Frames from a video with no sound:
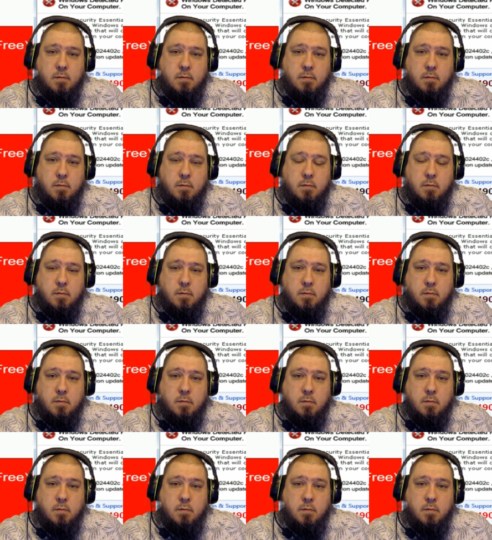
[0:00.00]

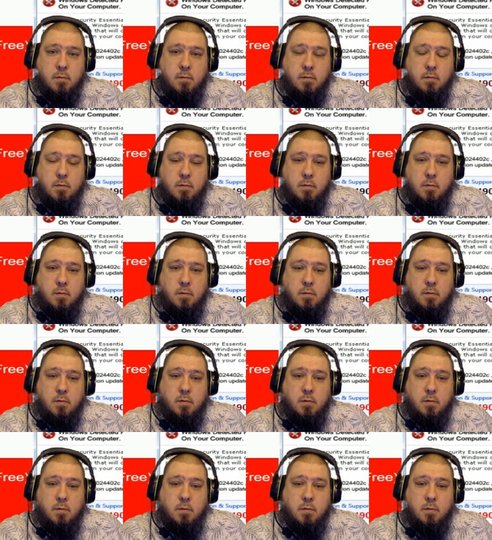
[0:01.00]

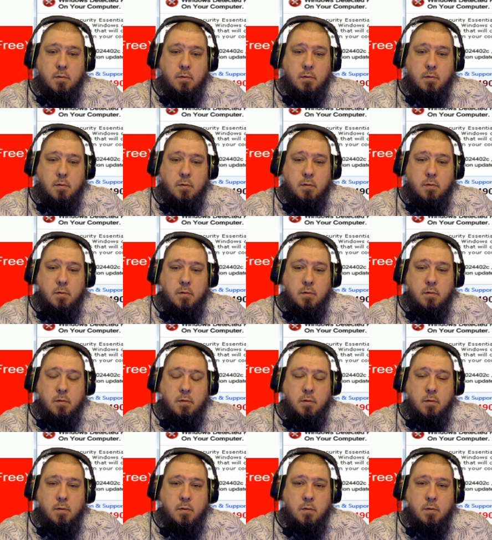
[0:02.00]

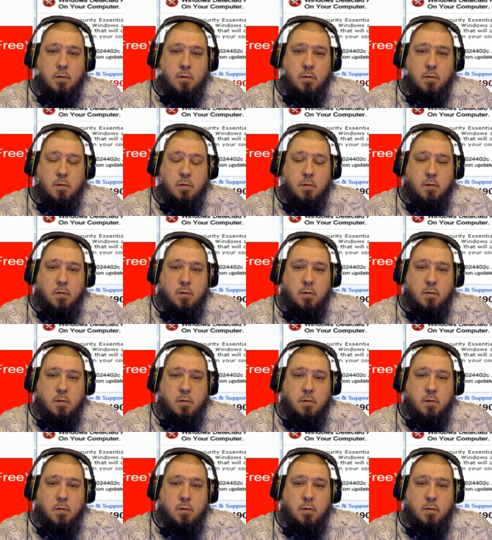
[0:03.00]
No one is speaking in this clip.